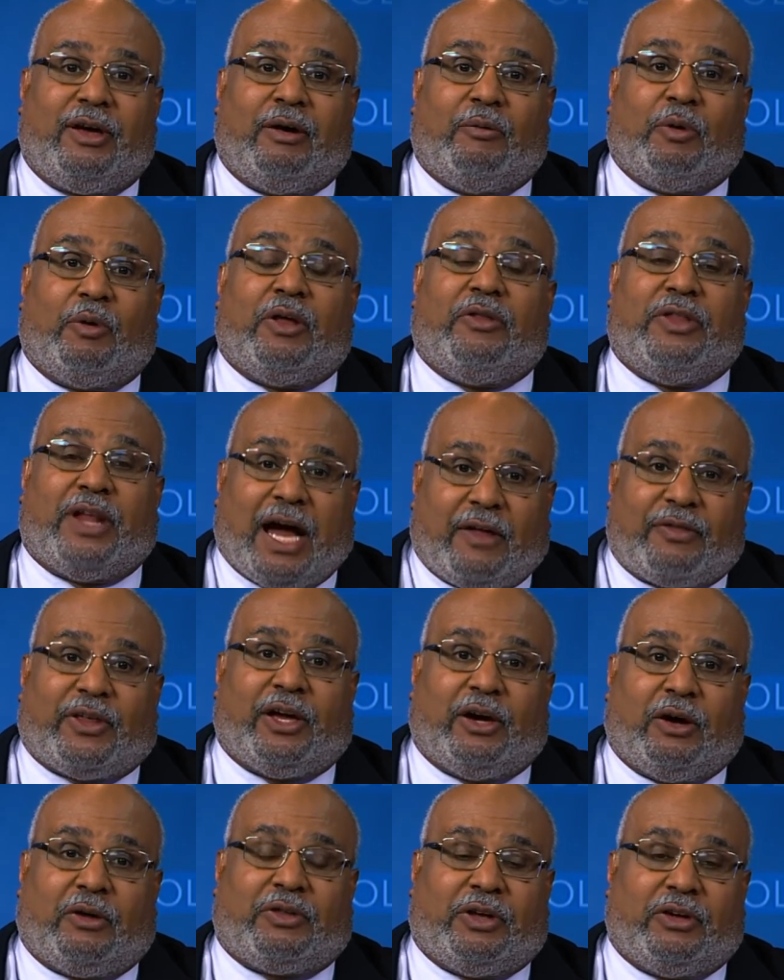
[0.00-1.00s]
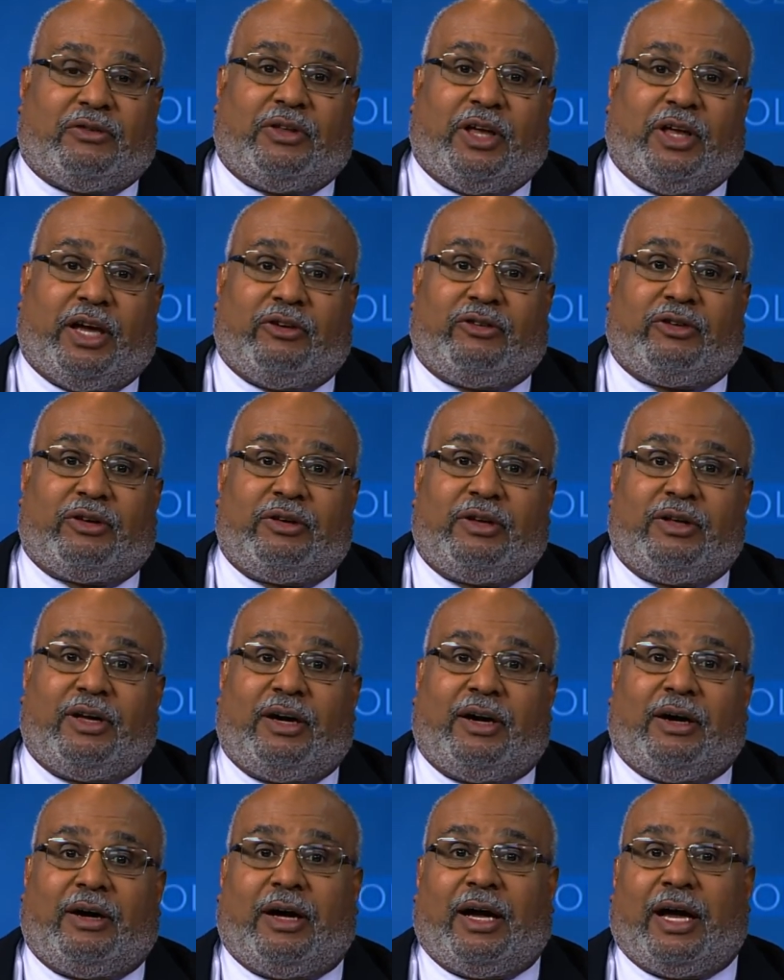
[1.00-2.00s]
We're not the healthiest nation,
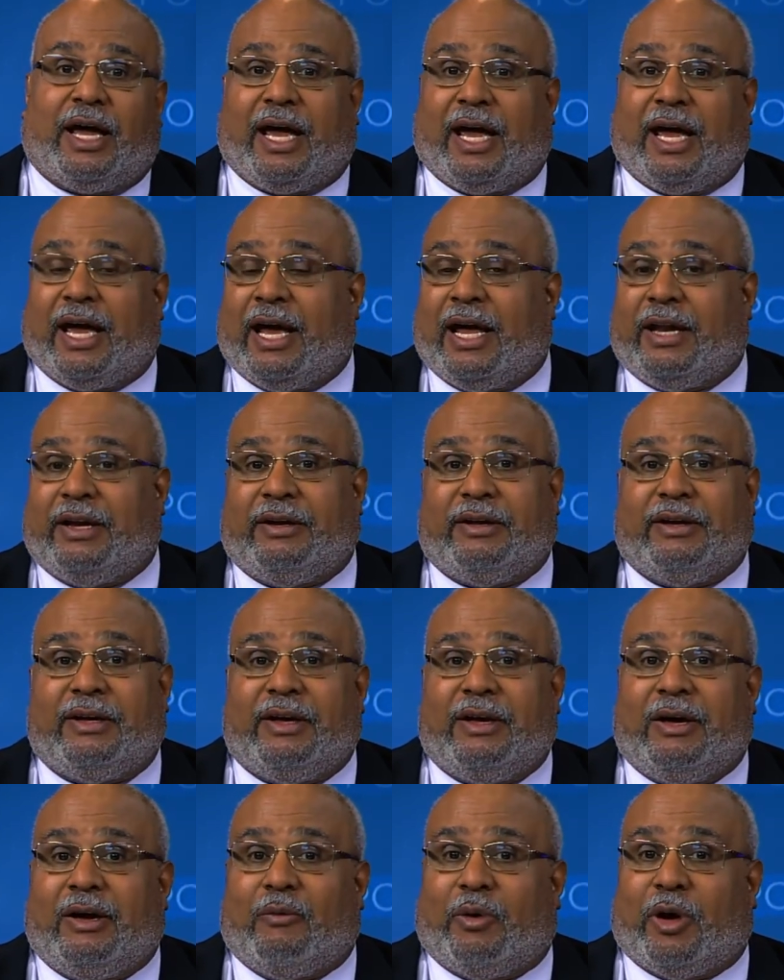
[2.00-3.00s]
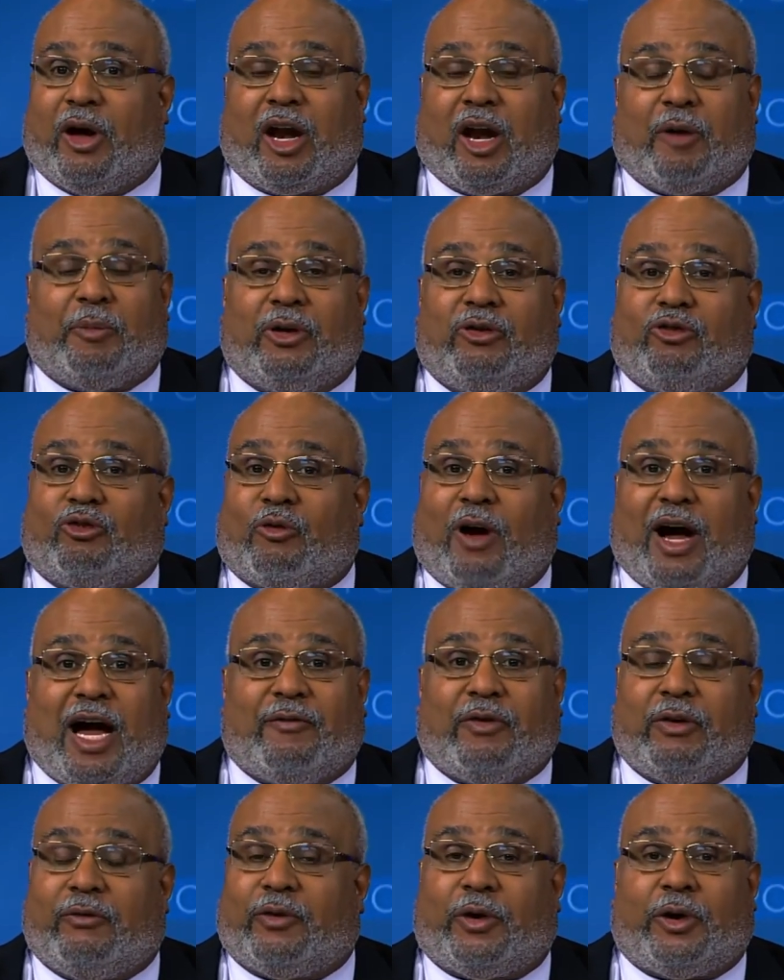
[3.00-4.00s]
and we ought to be
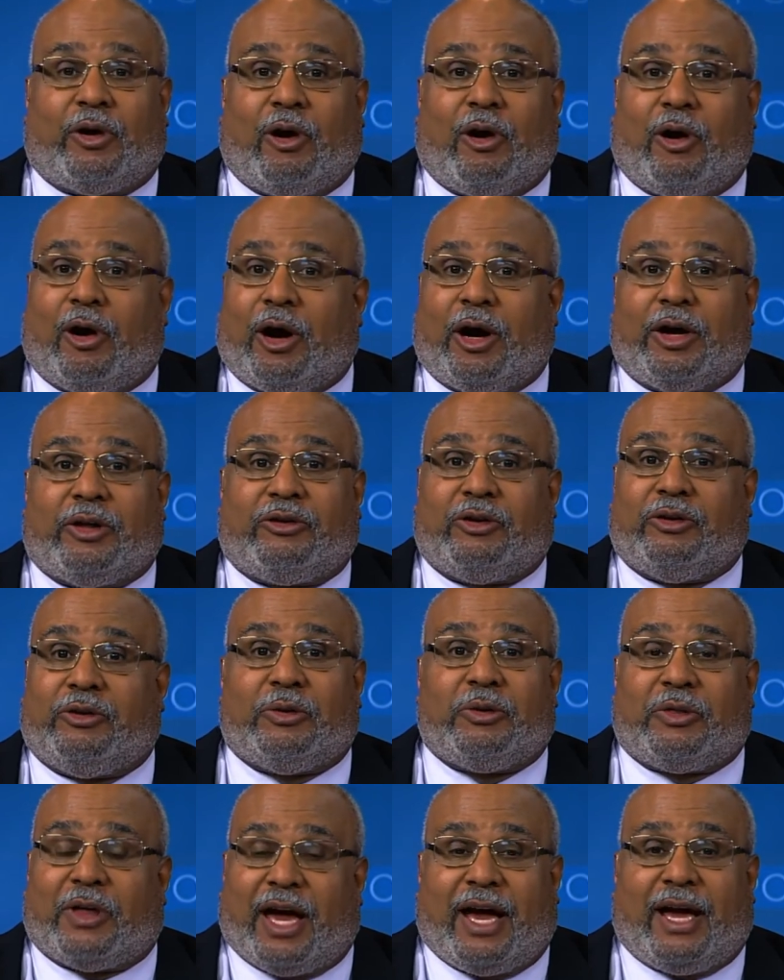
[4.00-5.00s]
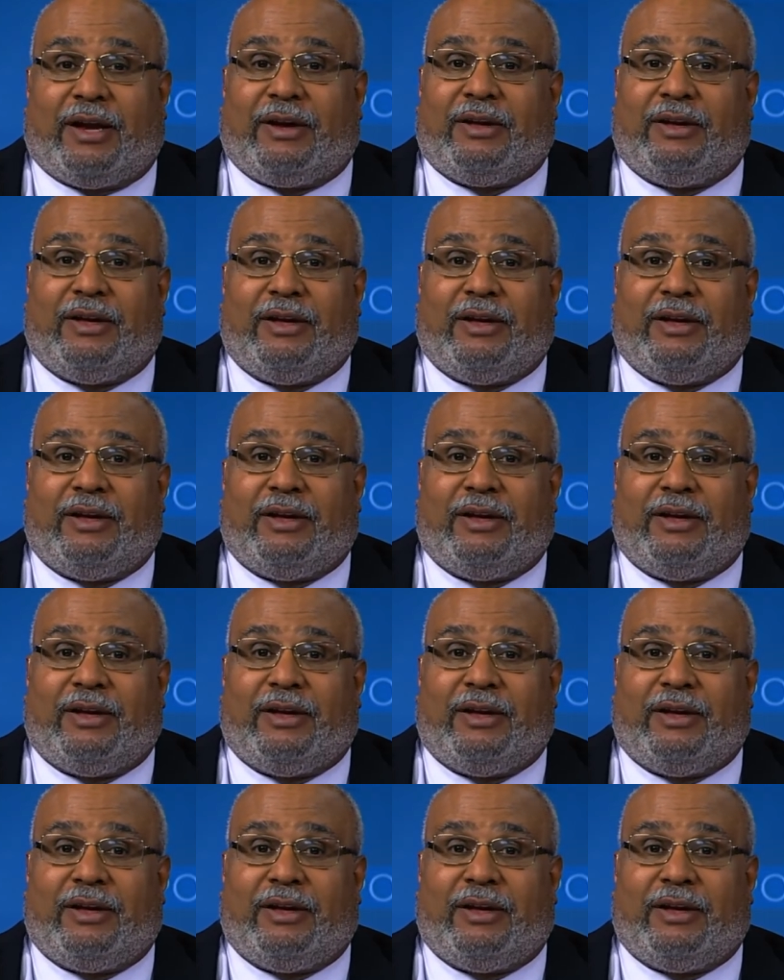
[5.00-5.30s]
striving very hard to do that.